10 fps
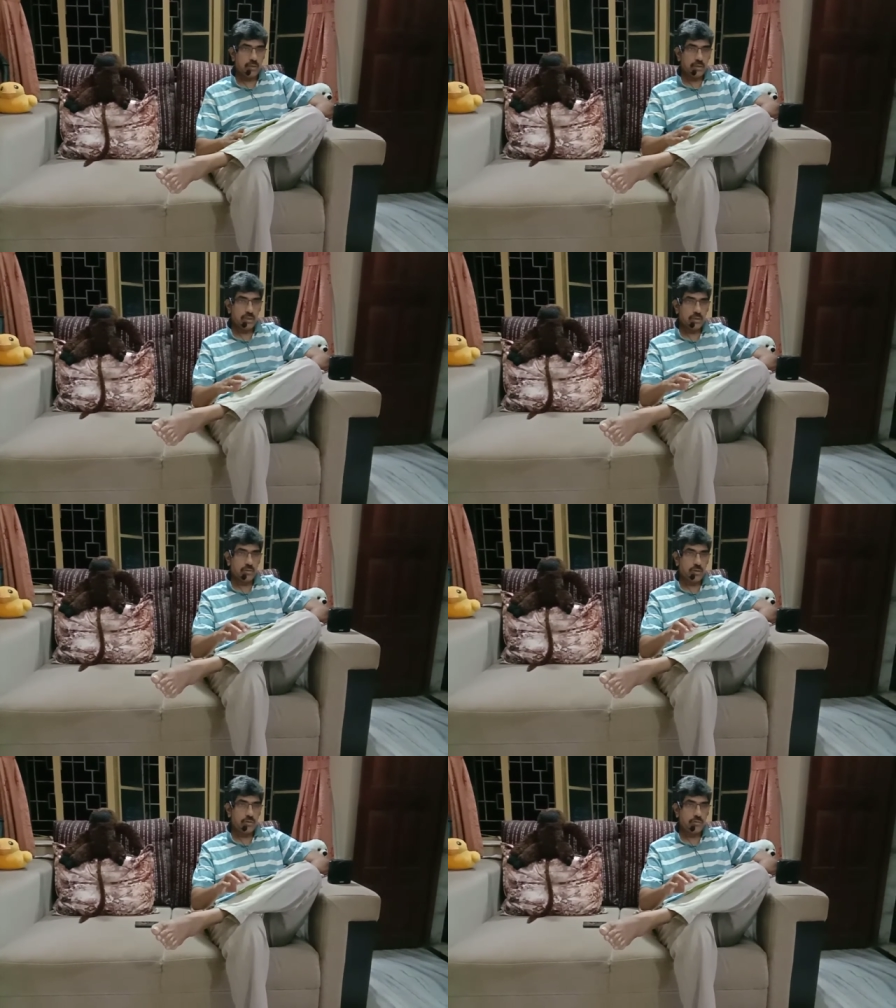This is
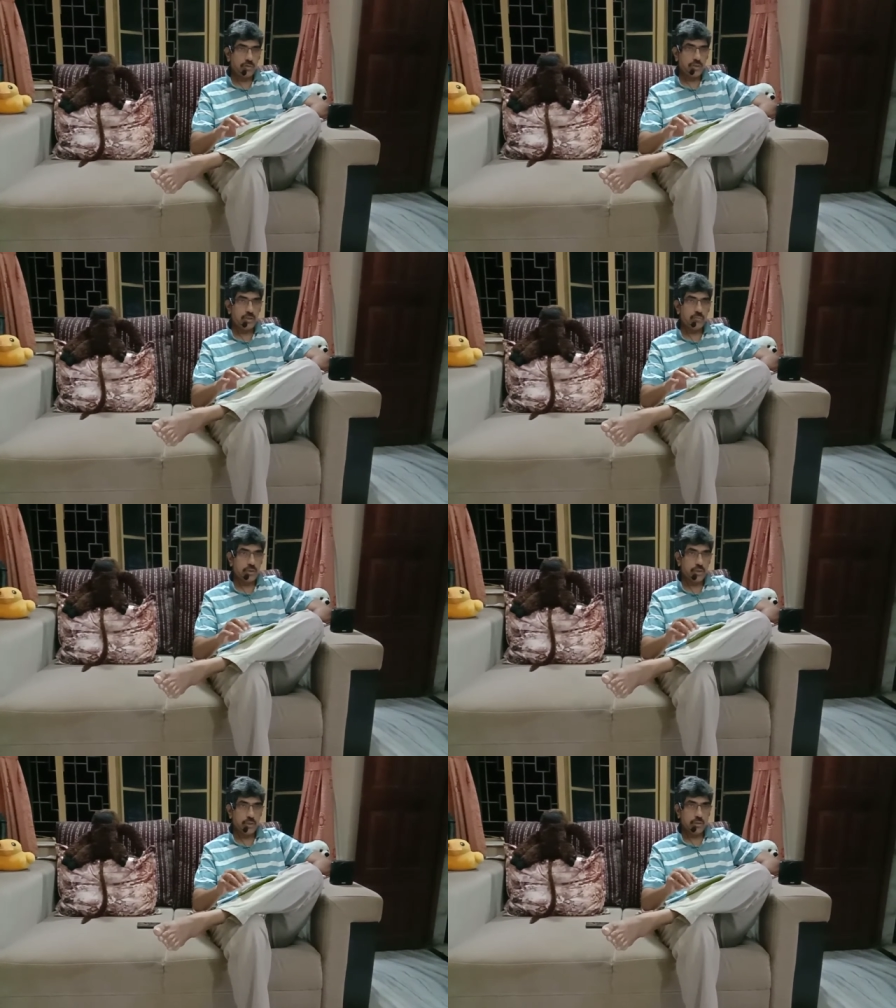called threshing
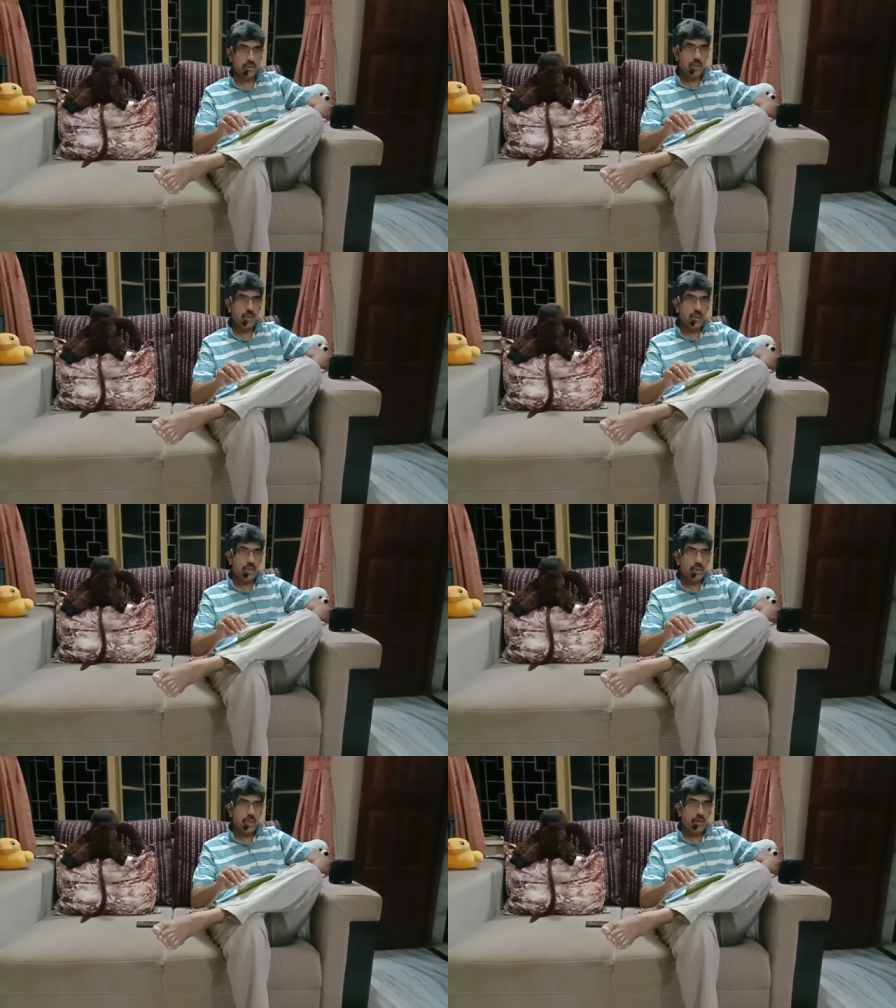machine.
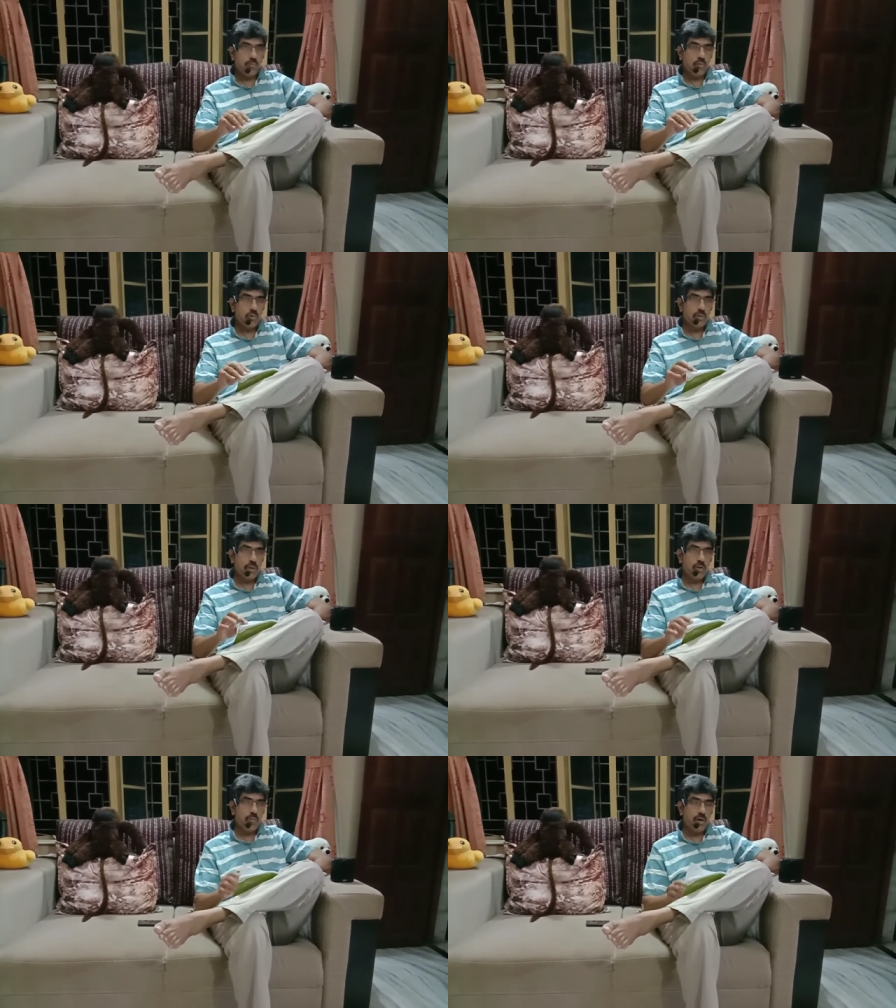Now both the
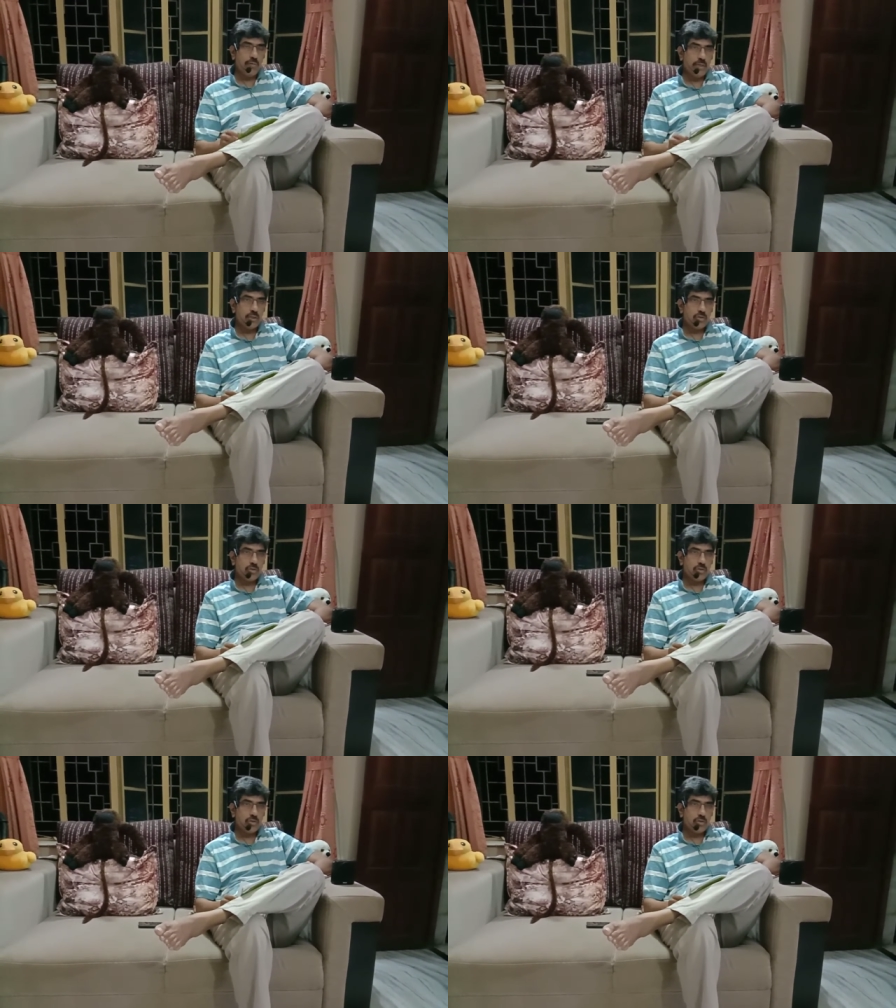Lomov and the